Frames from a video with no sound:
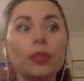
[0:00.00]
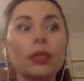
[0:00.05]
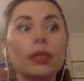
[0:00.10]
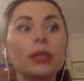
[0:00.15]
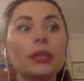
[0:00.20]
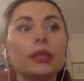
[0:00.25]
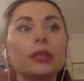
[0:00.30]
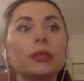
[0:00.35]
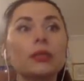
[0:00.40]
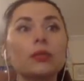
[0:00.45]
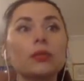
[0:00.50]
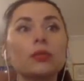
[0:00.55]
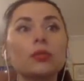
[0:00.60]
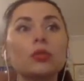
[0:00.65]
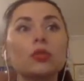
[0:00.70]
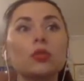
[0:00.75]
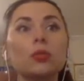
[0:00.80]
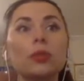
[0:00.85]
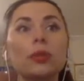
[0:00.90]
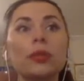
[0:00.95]
and he
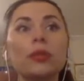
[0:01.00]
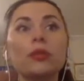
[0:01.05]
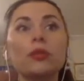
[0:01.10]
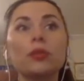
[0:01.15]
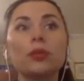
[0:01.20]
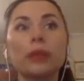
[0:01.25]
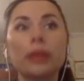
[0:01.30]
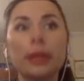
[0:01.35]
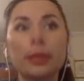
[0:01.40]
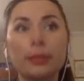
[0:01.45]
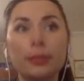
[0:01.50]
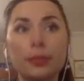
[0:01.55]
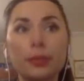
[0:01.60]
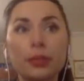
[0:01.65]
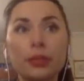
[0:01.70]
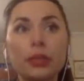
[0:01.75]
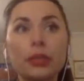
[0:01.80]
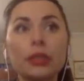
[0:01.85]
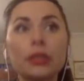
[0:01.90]
wants to make you happy,